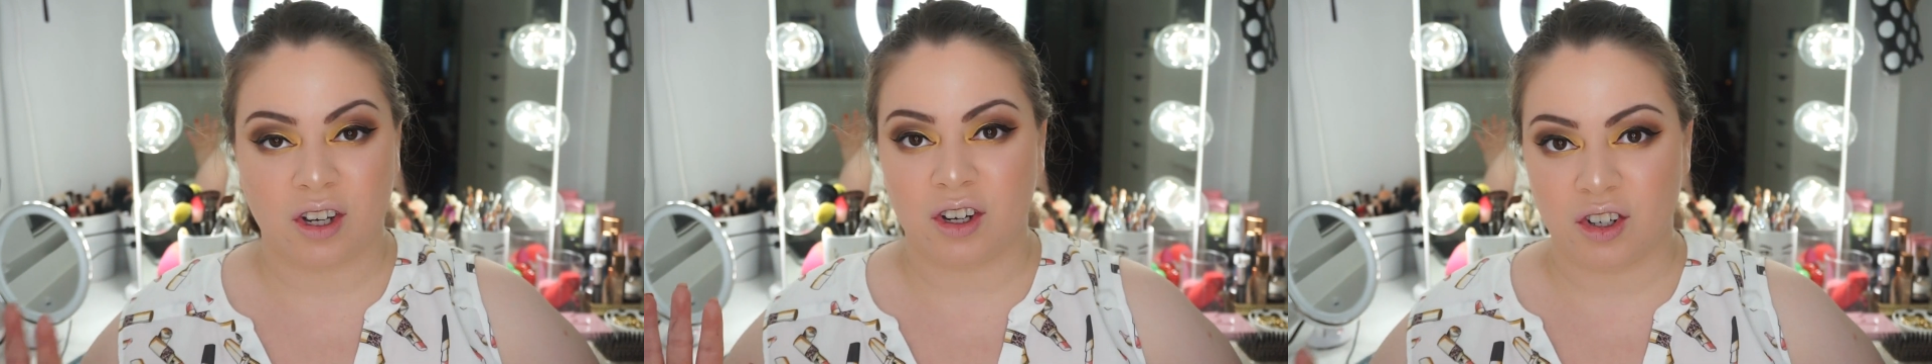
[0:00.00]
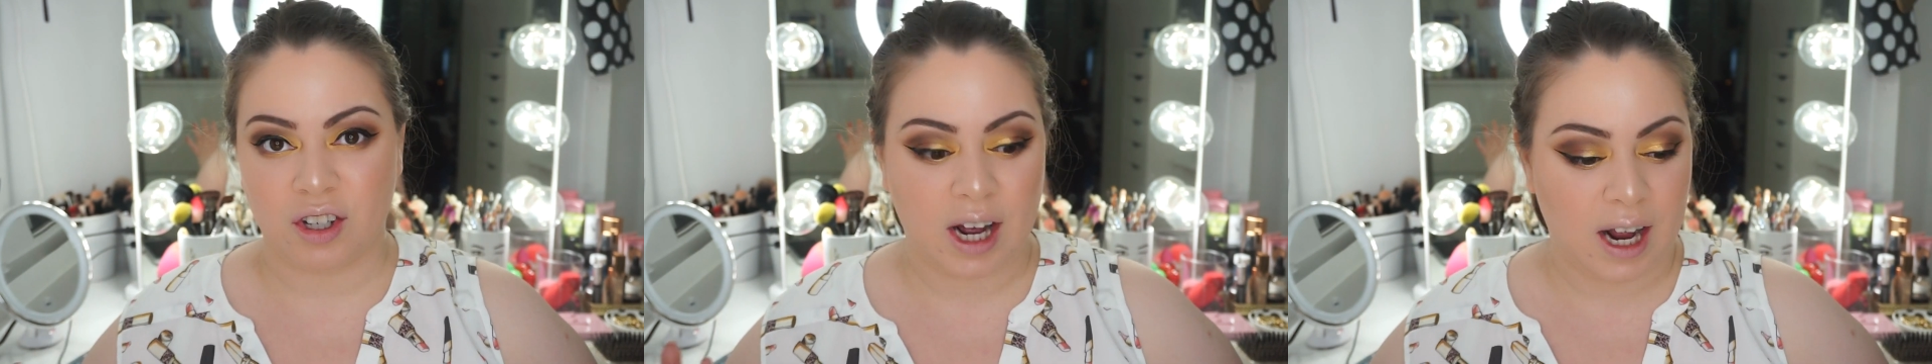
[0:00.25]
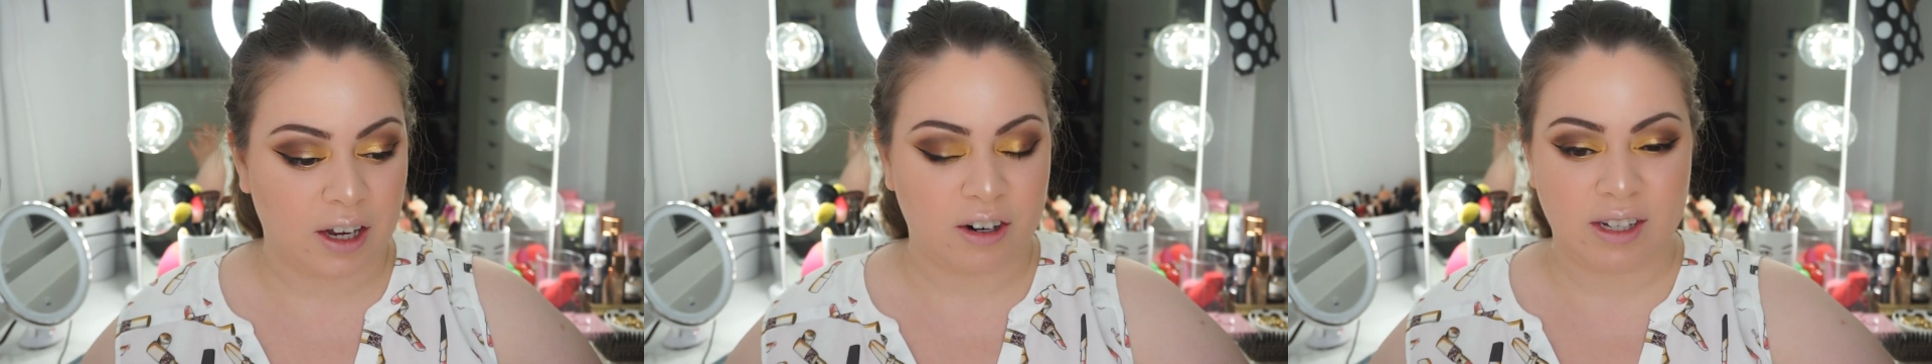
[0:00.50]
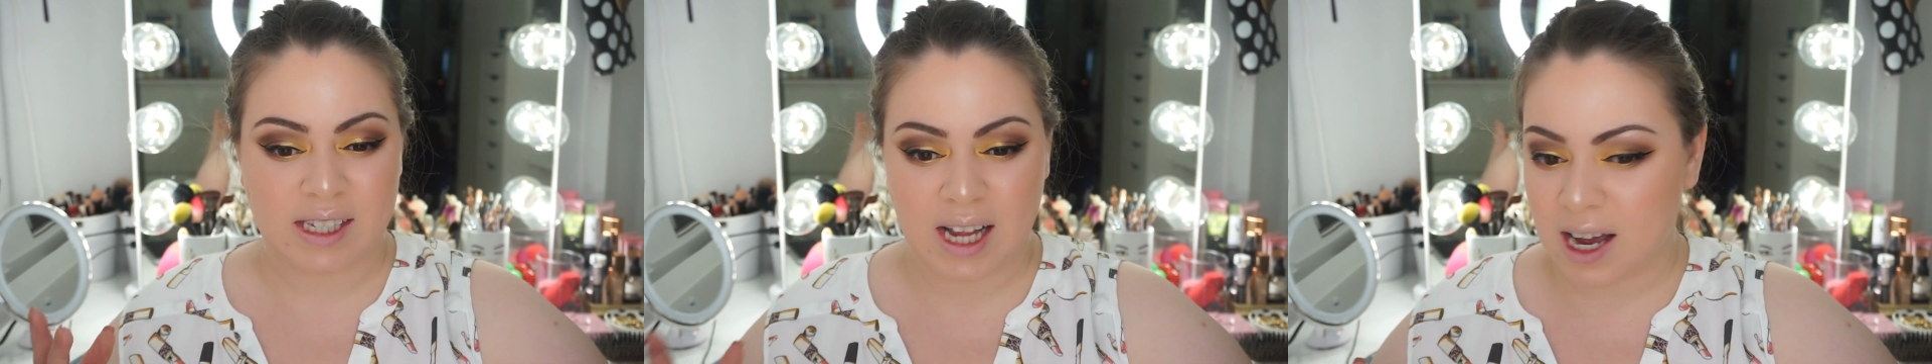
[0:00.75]
a good
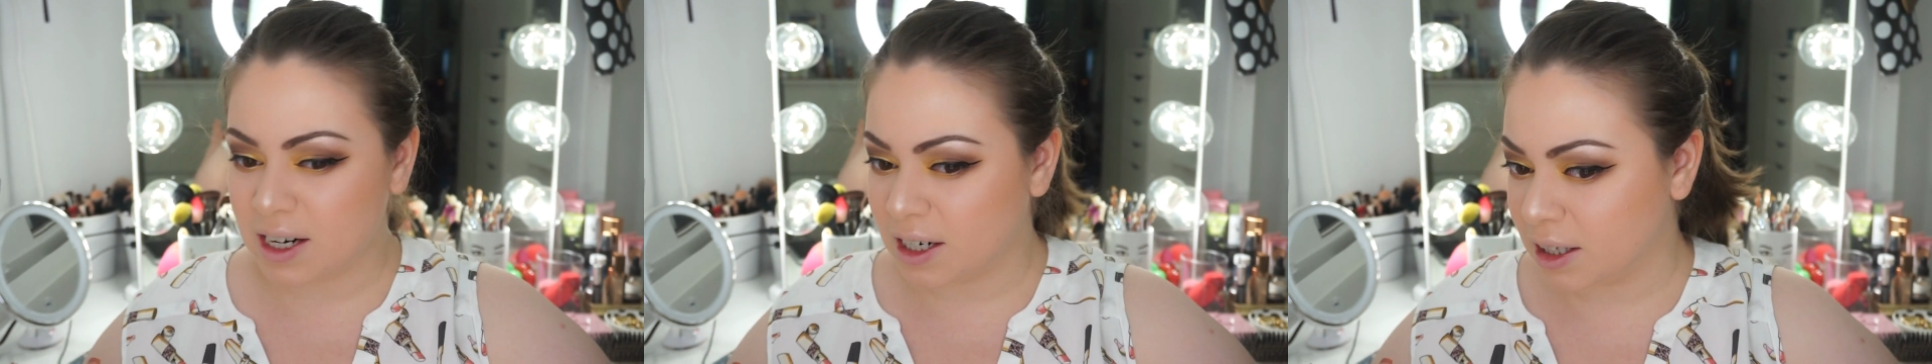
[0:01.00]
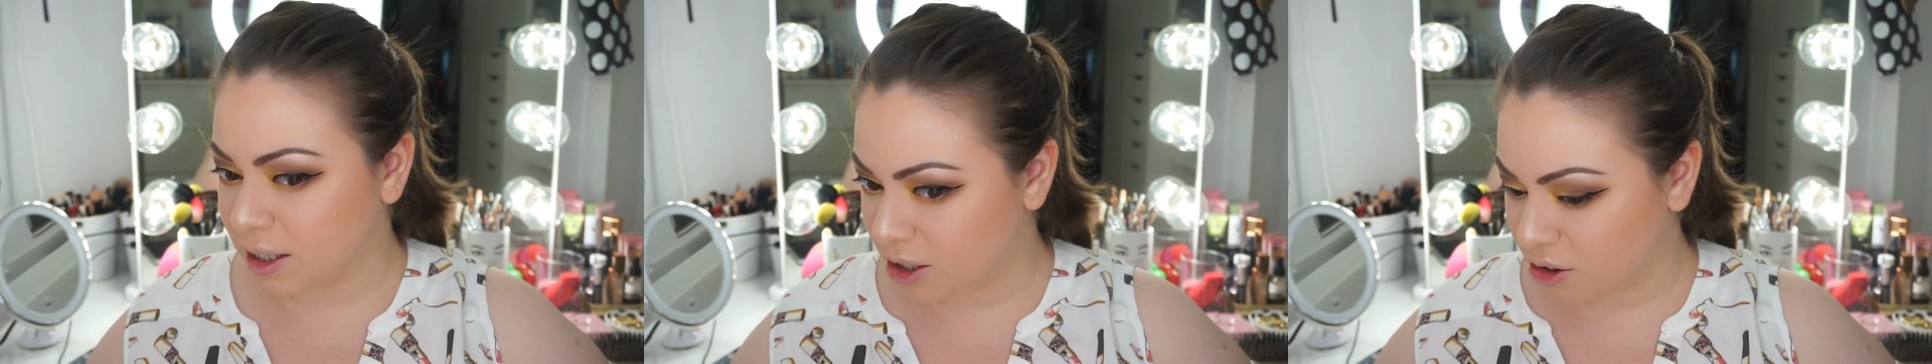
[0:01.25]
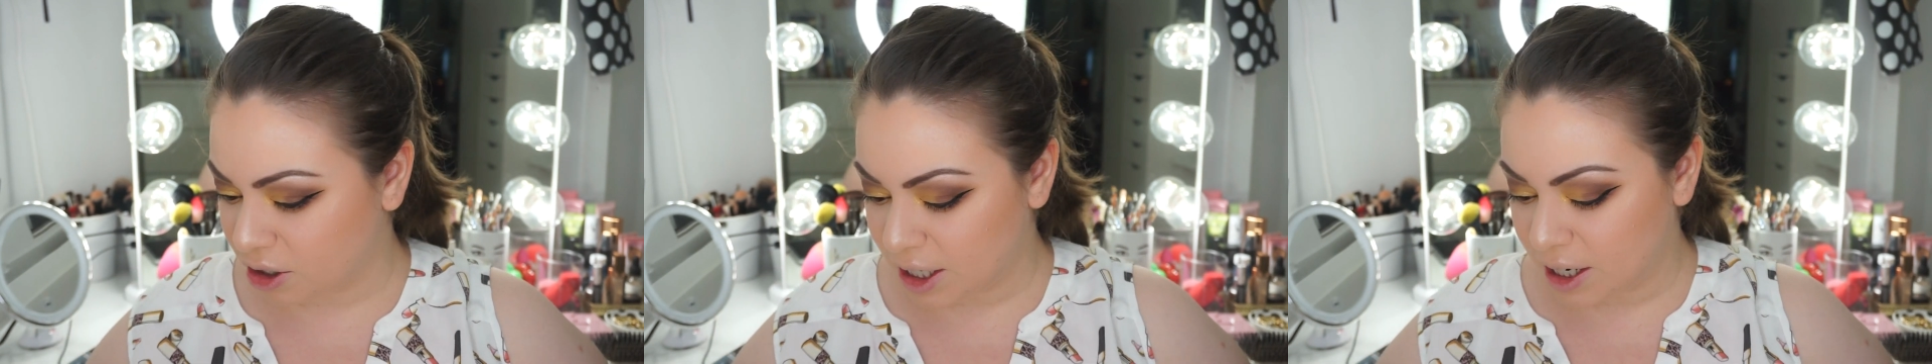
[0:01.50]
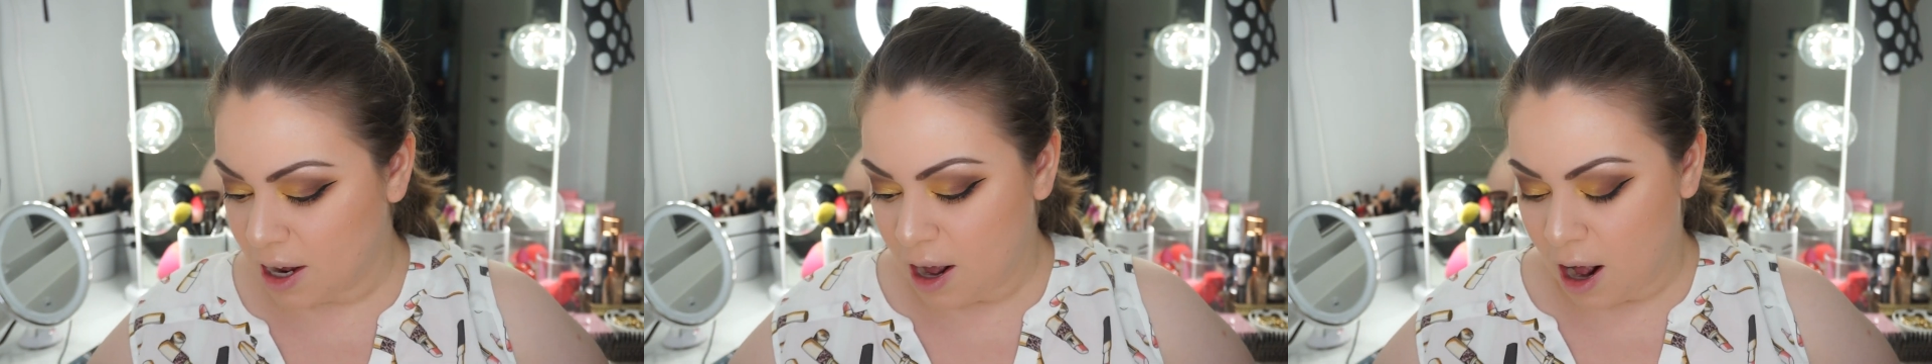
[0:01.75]
highlighter. It's not
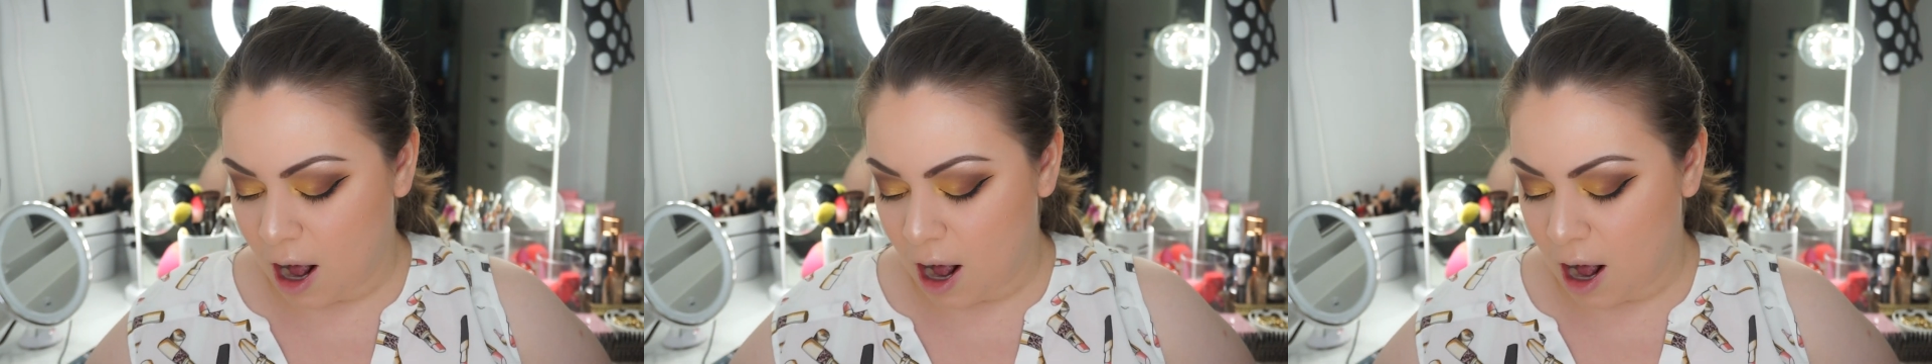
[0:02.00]
glittery.